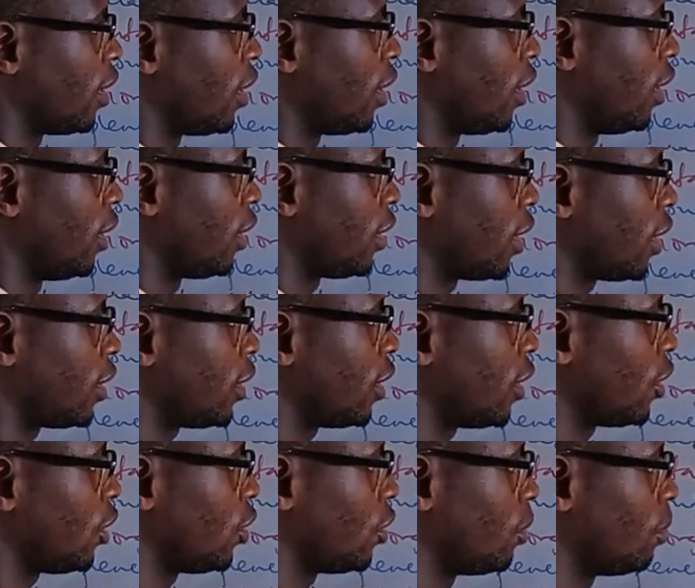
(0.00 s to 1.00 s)

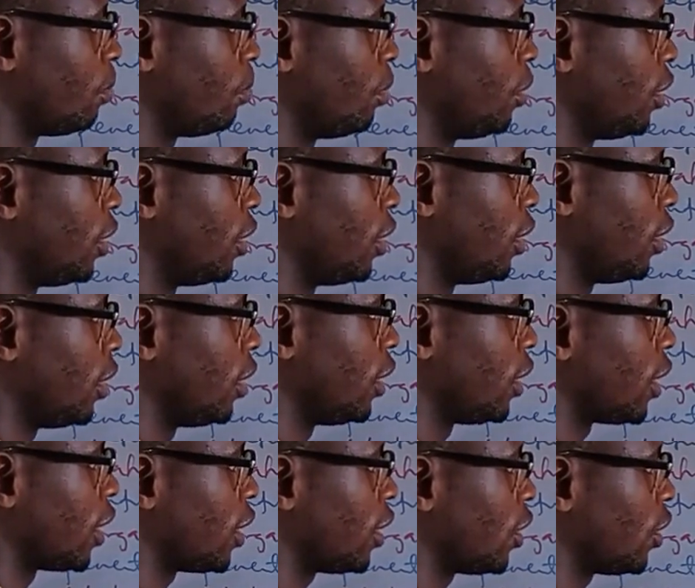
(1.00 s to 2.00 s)
intersection B
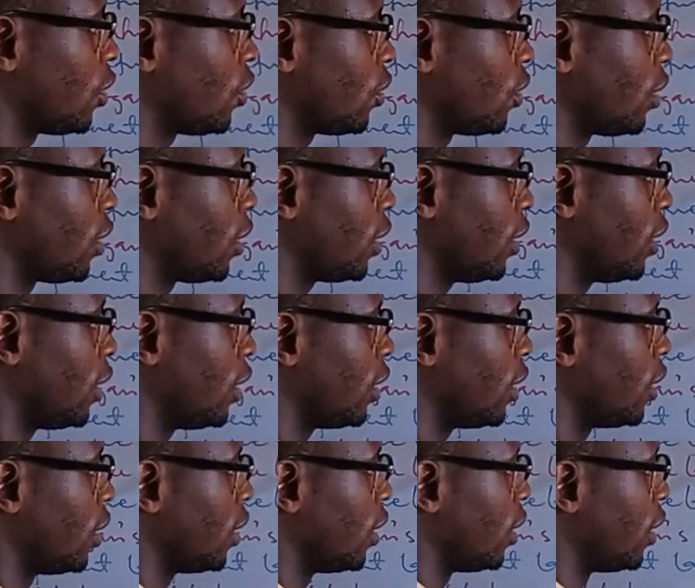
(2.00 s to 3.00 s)
intersection C
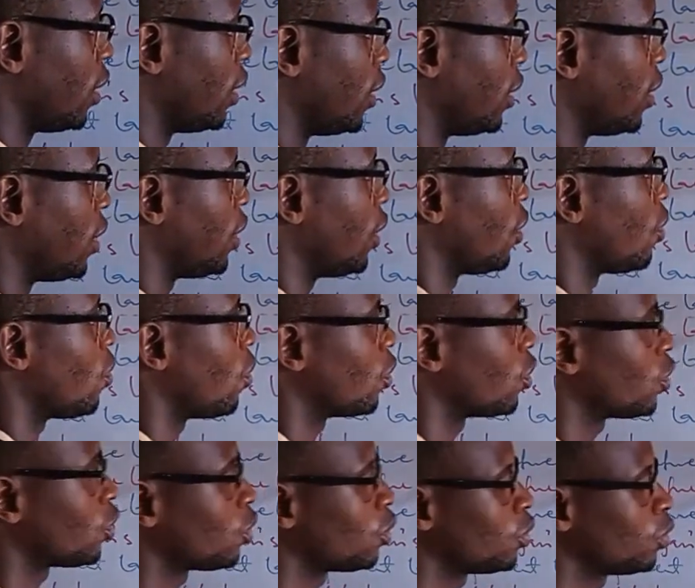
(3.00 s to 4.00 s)
is
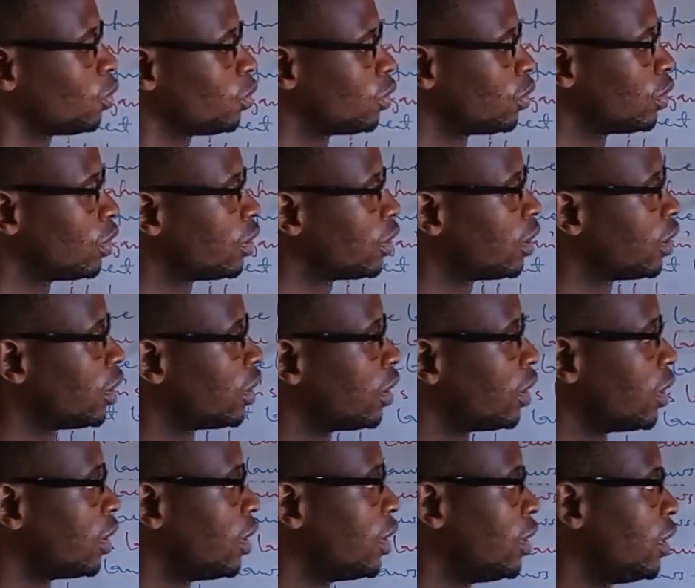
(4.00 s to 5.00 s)
equals to
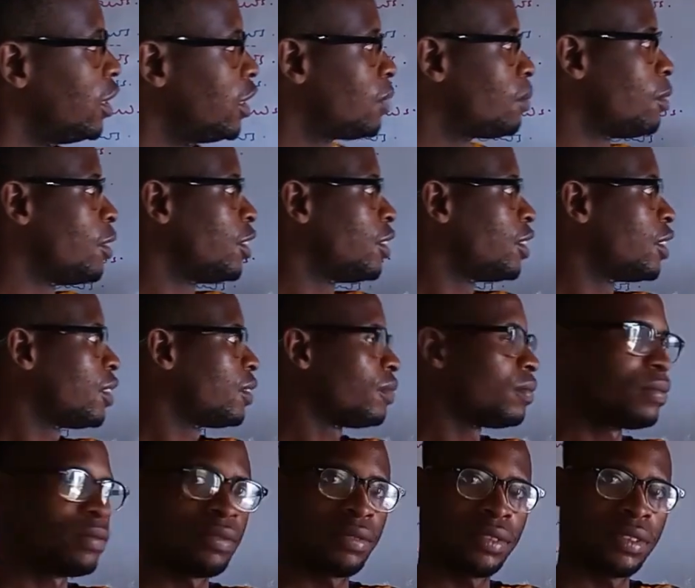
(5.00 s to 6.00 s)
this place here.
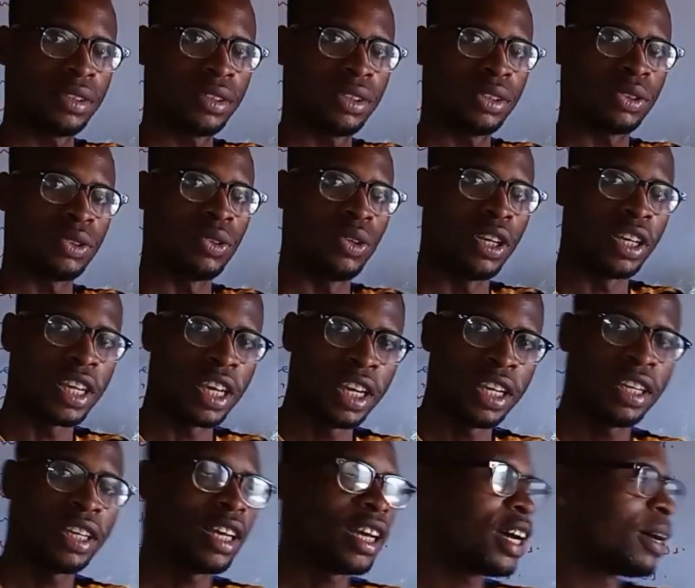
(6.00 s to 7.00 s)
So
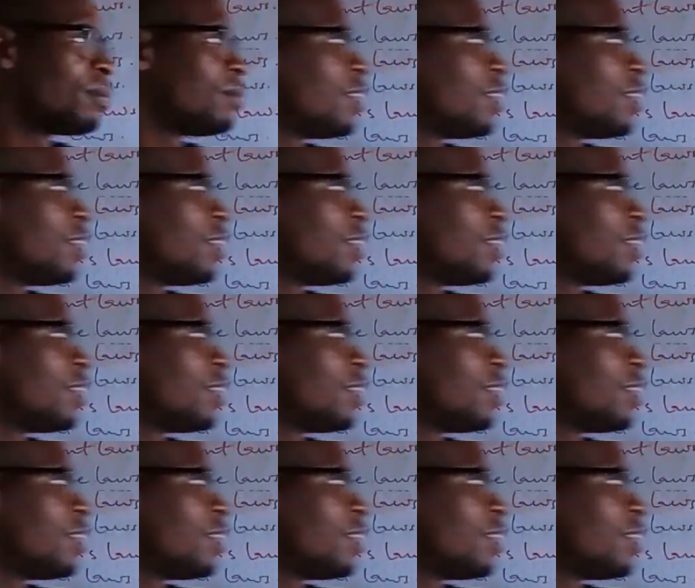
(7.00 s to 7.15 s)
again, I'm